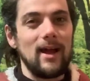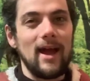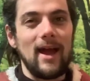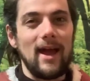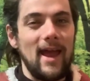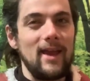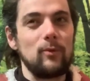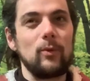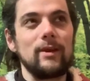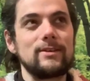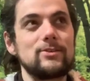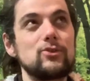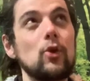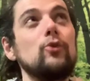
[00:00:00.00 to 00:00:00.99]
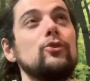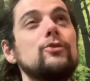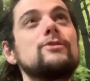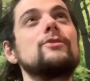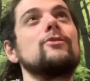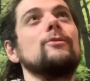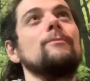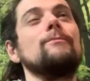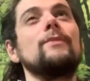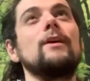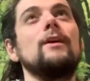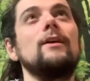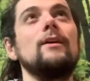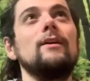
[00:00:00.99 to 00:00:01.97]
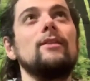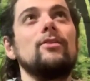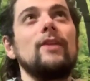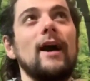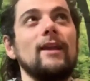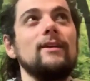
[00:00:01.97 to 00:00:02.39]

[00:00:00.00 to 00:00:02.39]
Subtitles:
and we are so used to them that